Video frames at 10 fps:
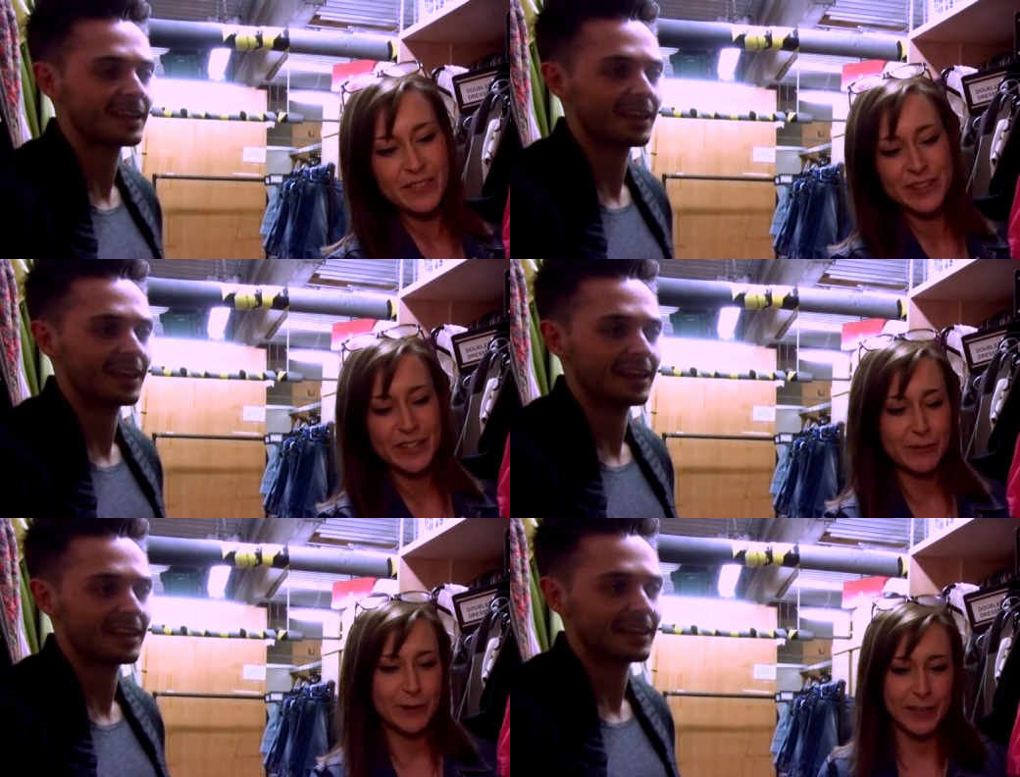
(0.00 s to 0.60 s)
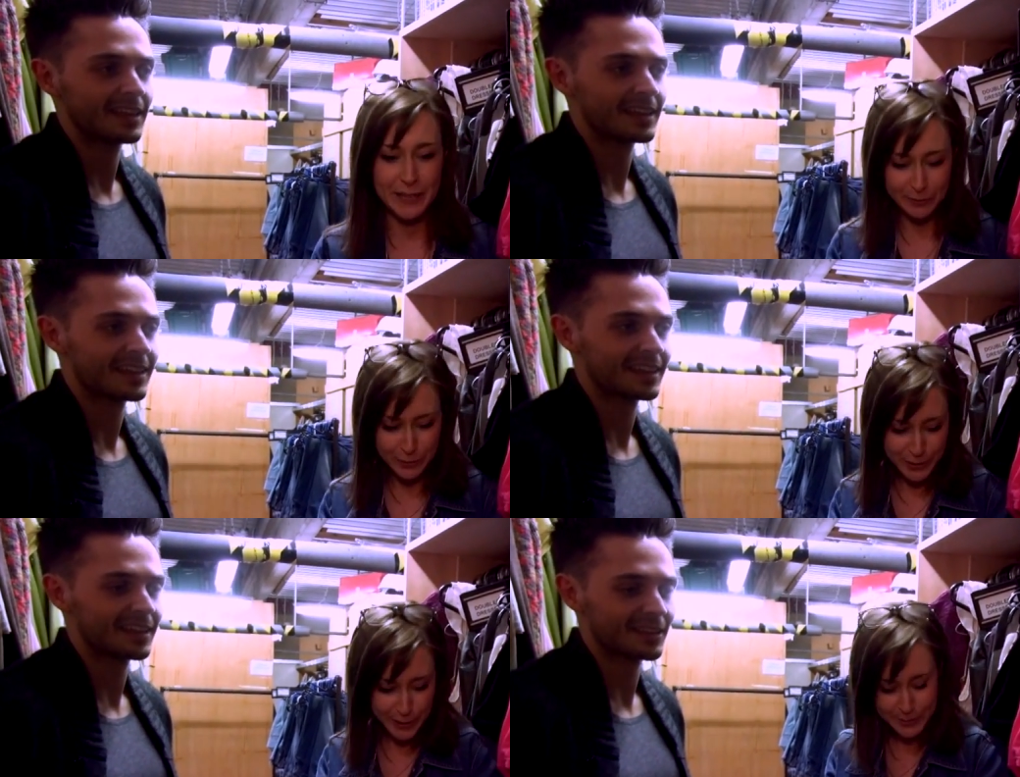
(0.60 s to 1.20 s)
Speaker 1: Everything a
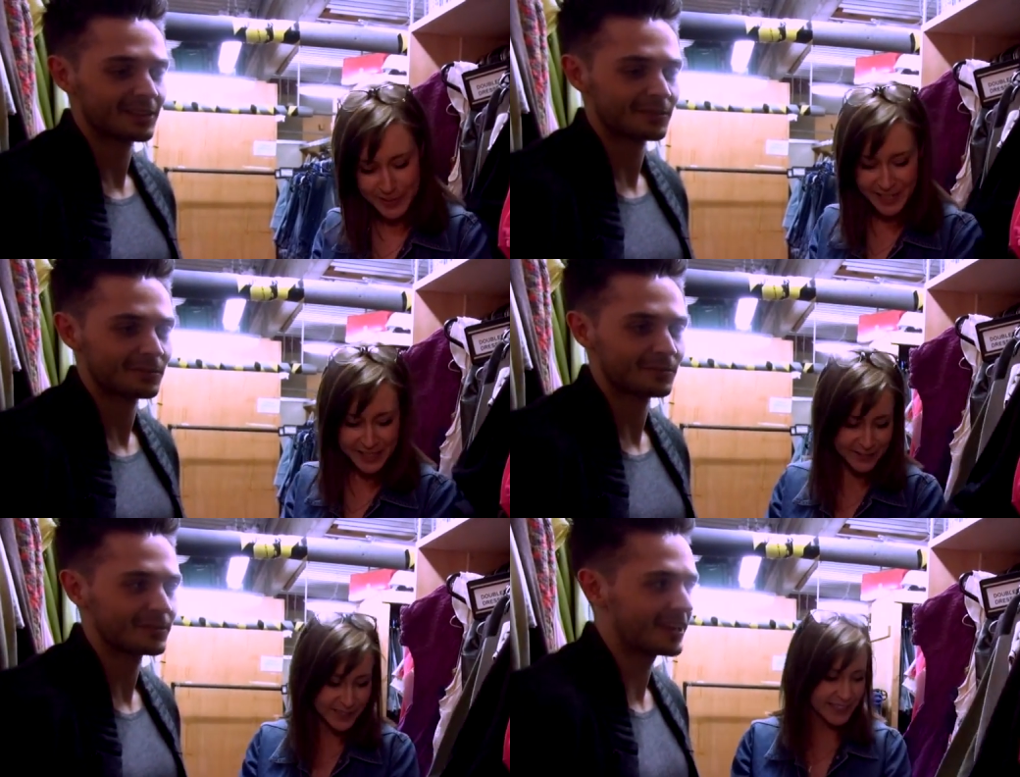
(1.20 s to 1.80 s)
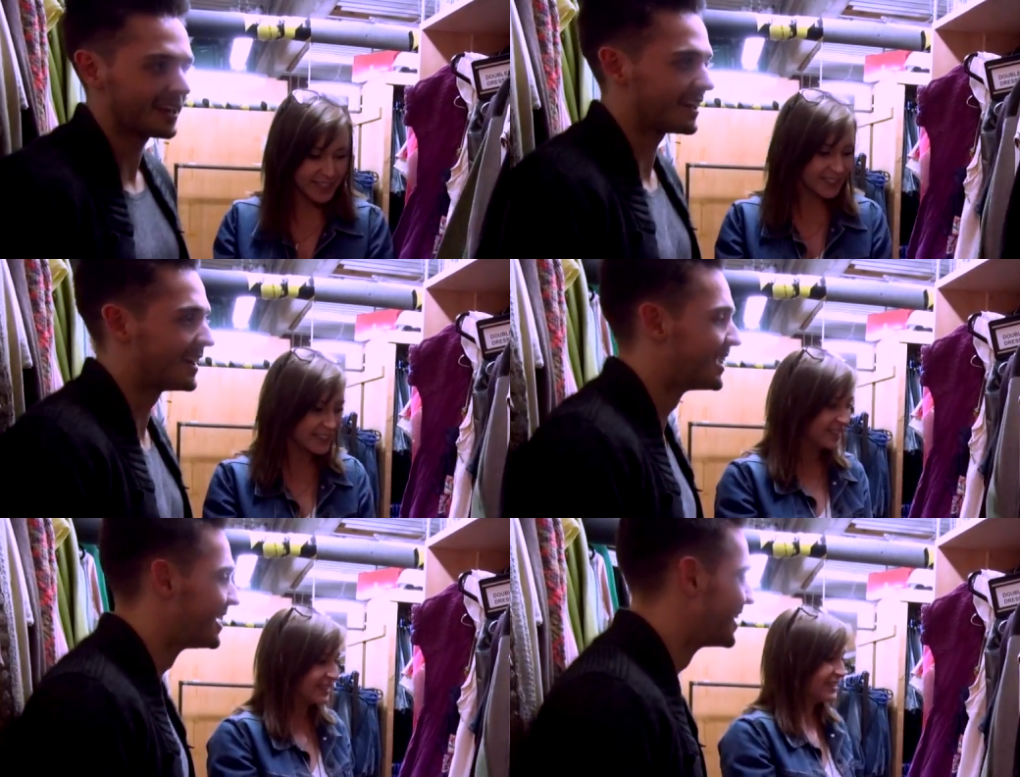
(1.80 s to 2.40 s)
working wardrobe needs, really. Yeah